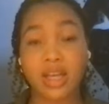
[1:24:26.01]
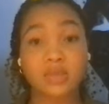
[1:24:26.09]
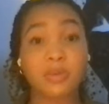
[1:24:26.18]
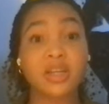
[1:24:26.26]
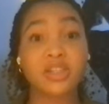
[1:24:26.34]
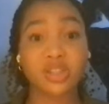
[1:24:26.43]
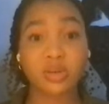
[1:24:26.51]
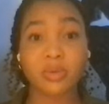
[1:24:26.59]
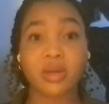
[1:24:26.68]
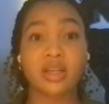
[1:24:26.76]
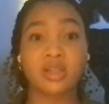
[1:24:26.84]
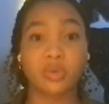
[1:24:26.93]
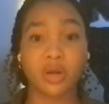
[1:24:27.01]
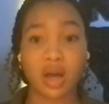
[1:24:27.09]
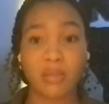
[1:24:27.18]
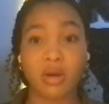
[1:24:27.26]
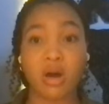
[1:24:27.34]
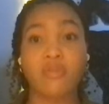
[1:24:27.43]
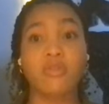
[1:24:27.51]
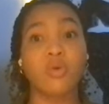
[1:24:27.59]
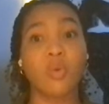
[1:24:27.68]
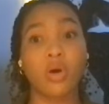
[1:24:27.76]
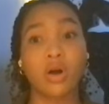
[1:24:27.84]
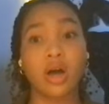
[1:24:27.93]
especially because we're coming off of a
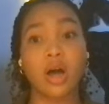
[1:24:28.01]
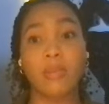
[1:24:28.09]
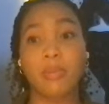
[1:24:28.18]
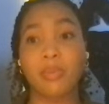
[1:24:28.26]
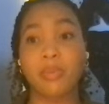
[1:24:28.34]
World Cup.